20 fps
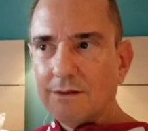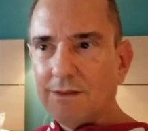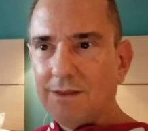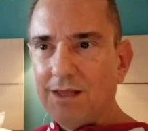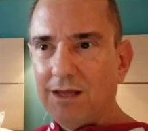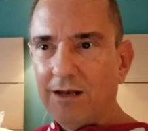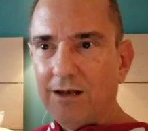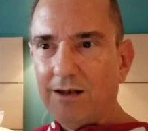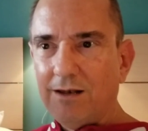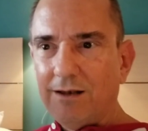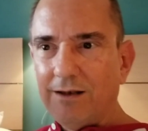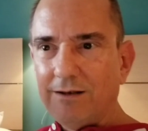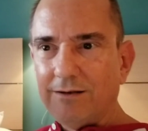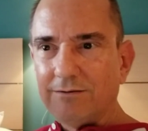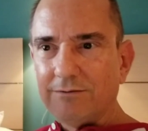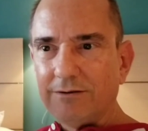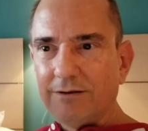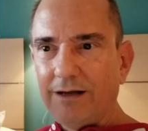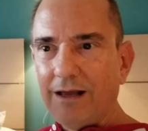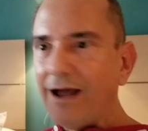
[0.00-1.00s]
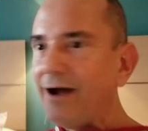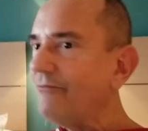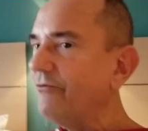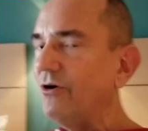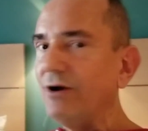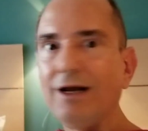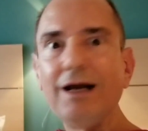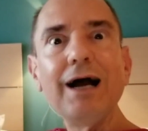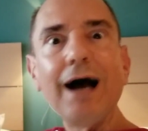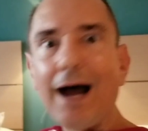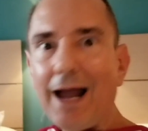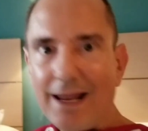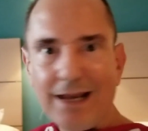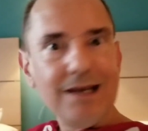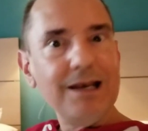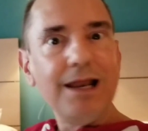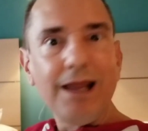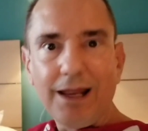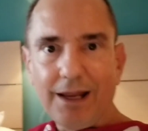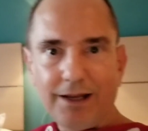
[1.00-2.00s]
that every guy
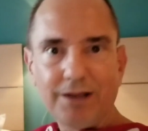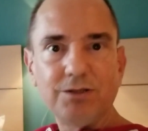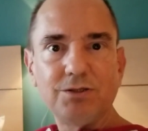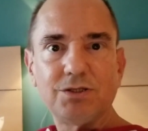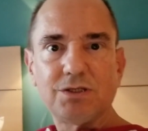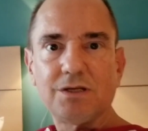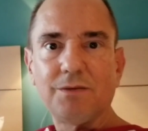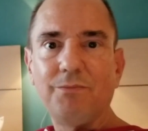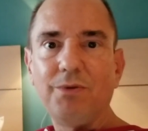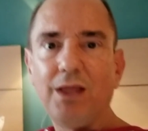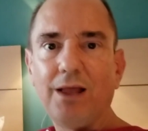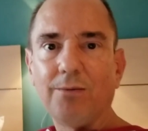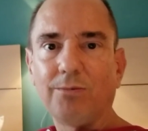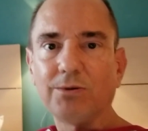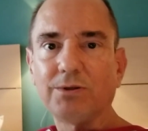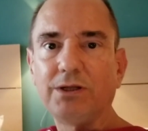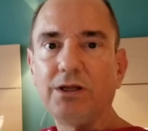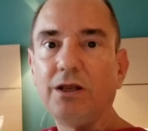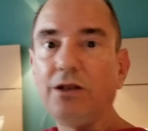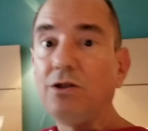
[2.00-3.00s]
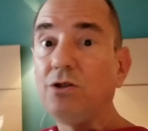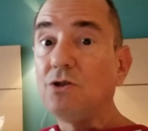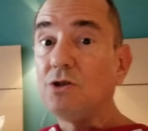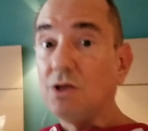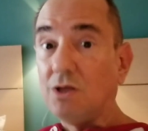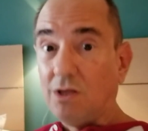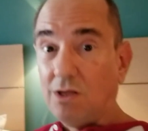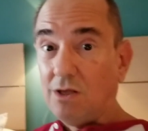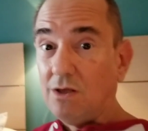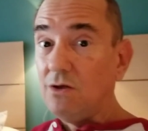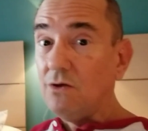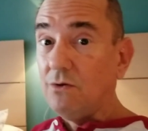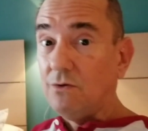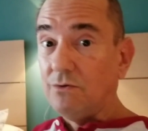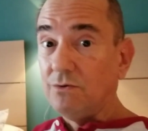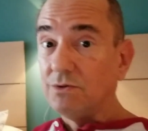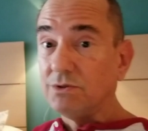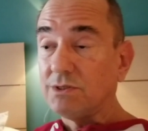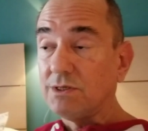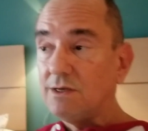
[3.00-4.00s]
needs to be able to, to
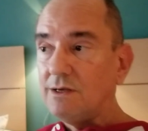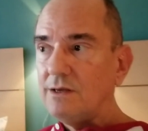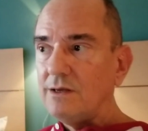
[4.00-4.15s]
use